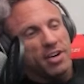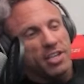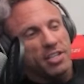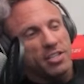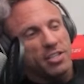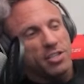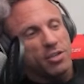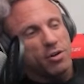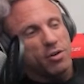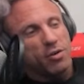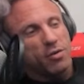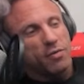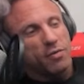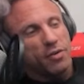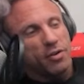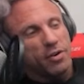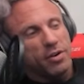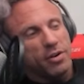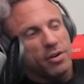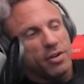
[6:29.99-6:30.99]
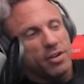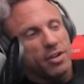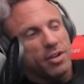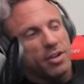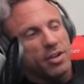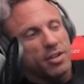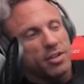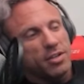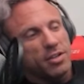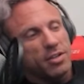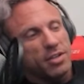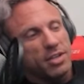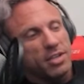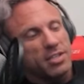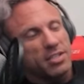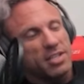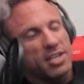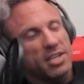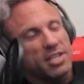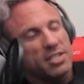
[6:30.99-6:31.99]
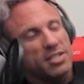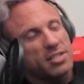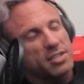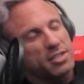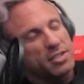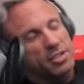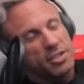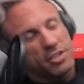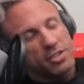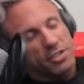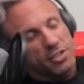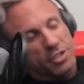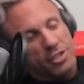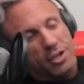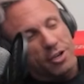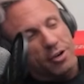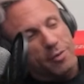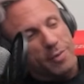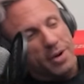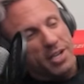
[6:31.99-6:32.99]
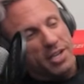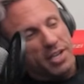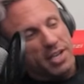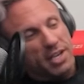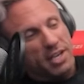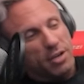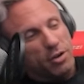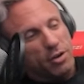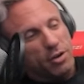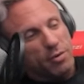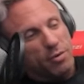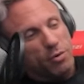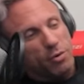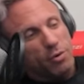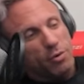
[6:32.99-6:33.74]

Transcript: invites you over and says, just suck my dick.